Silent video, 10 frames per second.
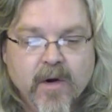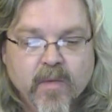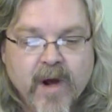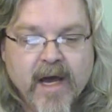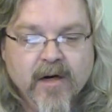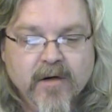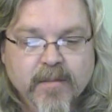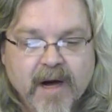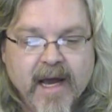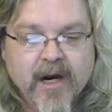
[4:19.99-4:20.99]
rattled
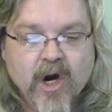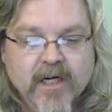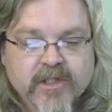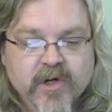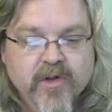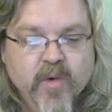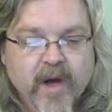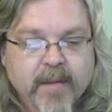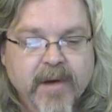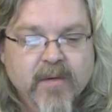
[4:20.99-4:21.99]
by an August
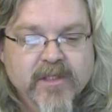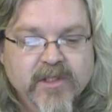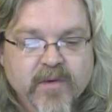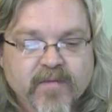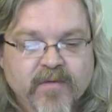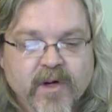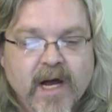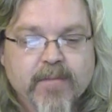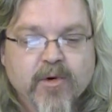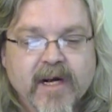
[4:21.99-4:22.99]
earthquake, may resume full
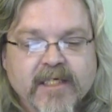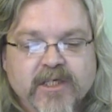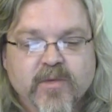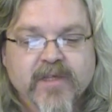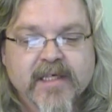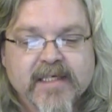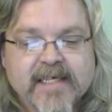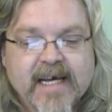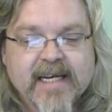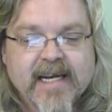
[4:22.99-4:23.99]
operation within
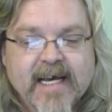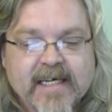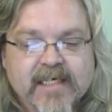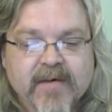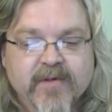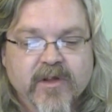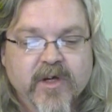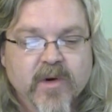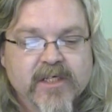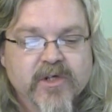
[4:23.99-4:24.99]
ten days after the
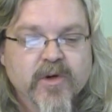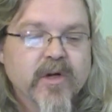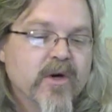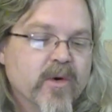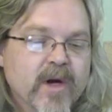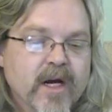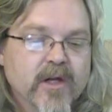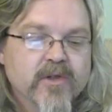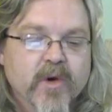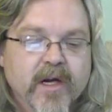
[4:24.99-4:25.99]
U S Nuclear
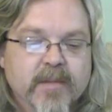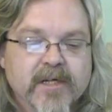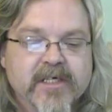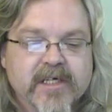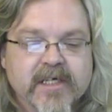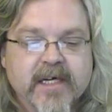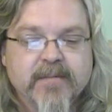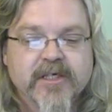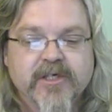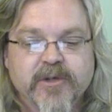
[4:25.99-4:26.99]
Regulatory Commission
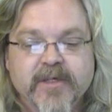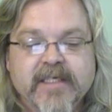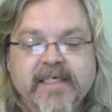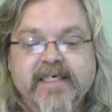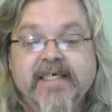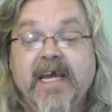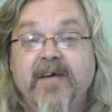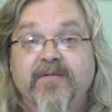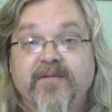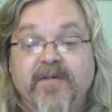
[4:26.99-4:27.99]
deemed its units
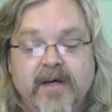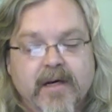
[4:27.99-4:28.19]
safe.